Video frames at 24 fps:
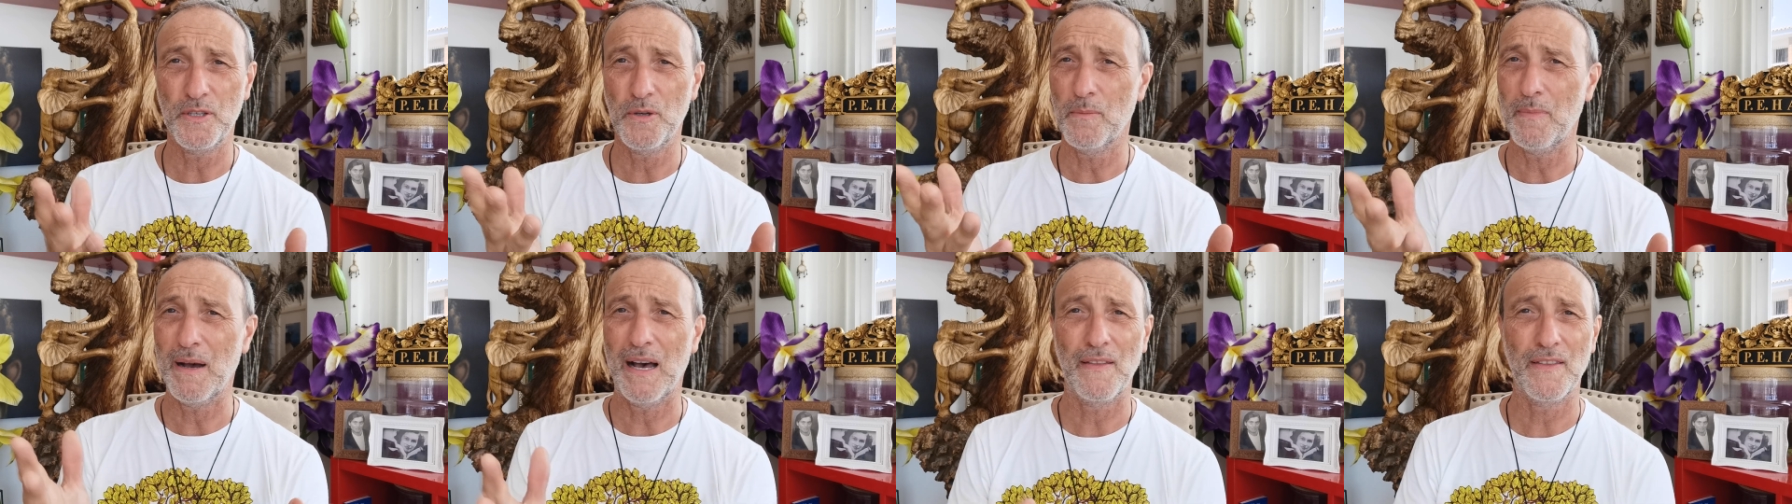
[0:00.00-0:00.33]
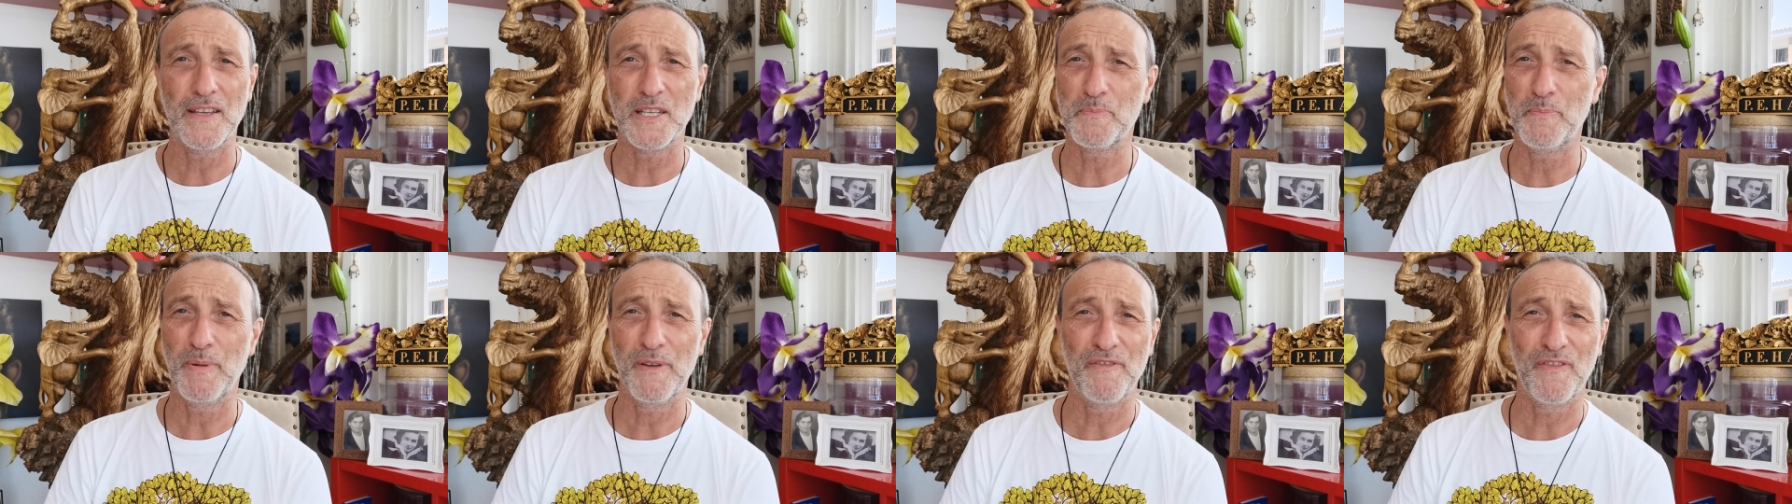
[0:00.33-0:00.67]
to you about
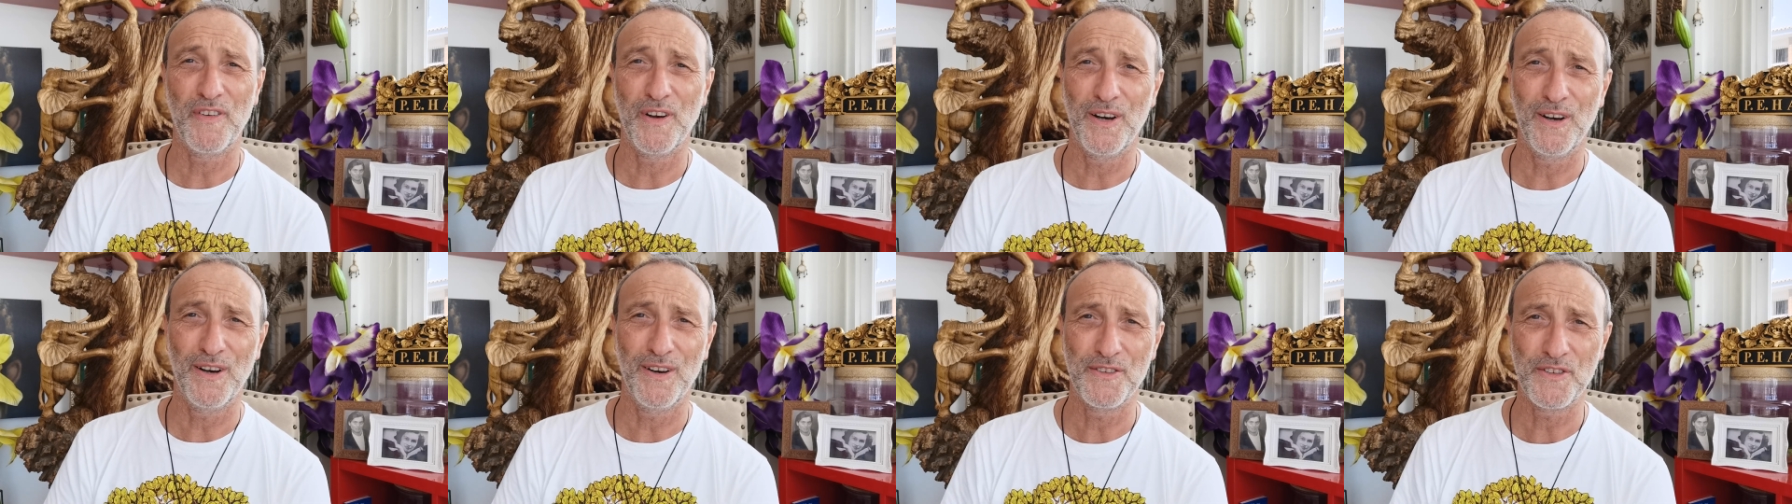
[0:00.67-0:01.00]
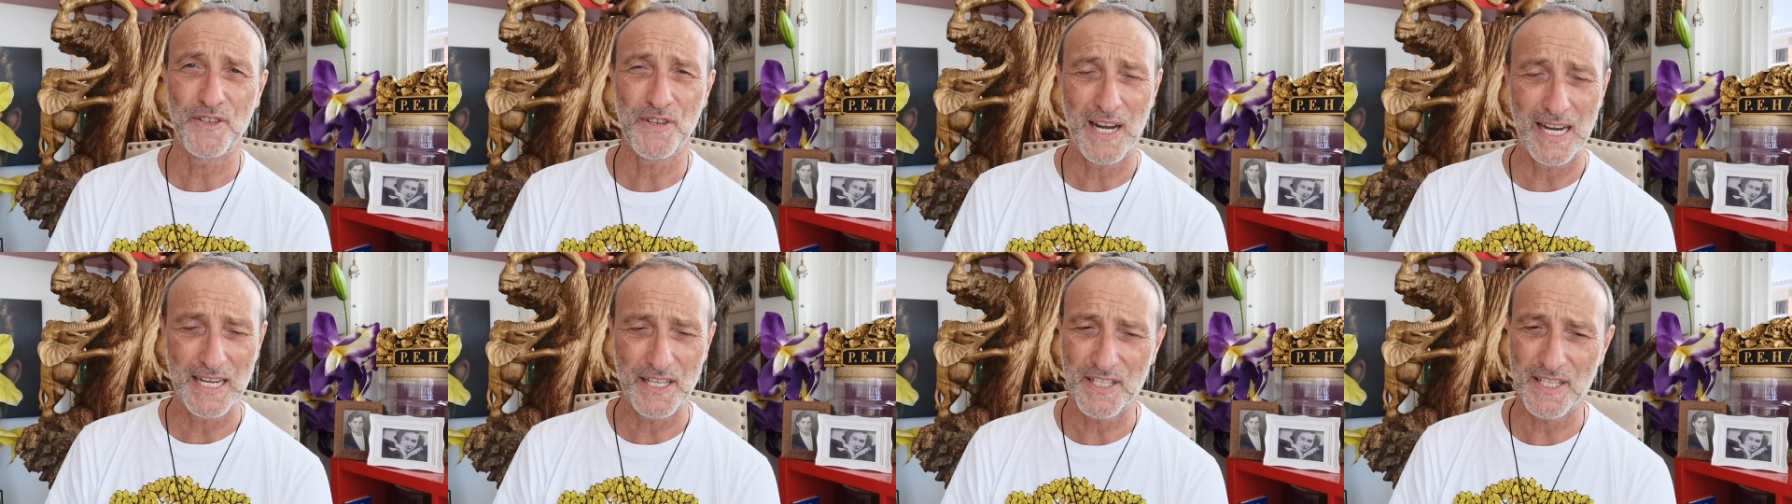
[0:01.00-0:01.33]
this before,
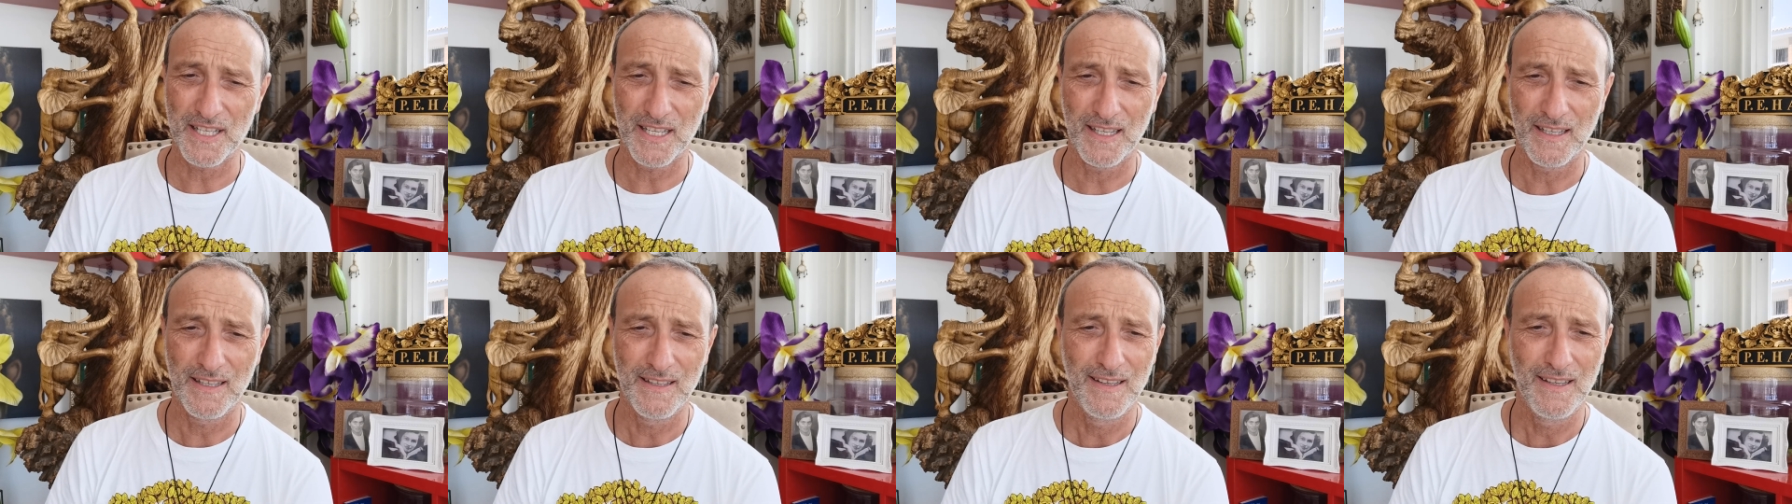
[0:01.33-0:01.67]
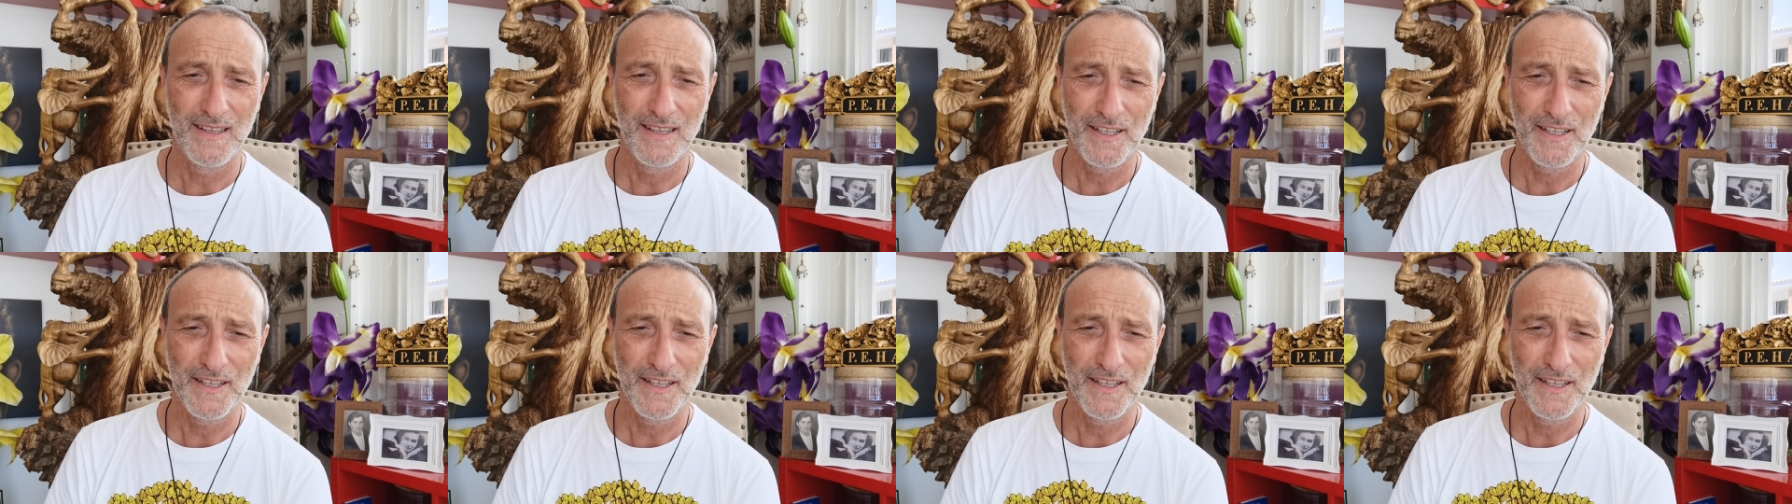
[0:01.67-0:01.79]
try to,